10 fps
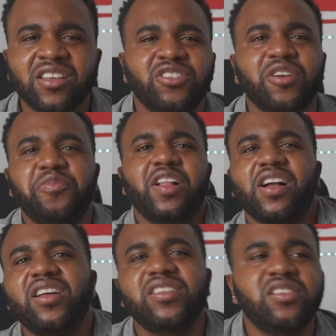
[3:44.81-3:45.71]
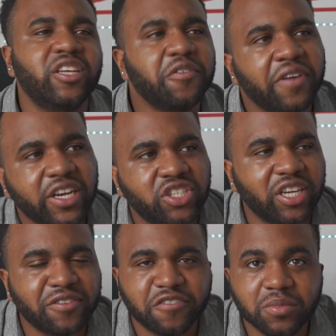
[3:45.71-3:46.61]
So it felt like a lot of self-hatred,
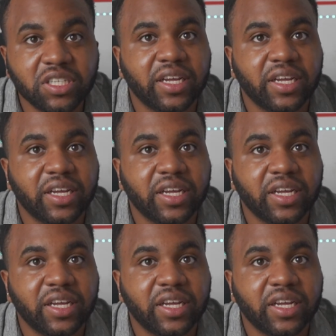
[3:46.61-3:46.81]
and for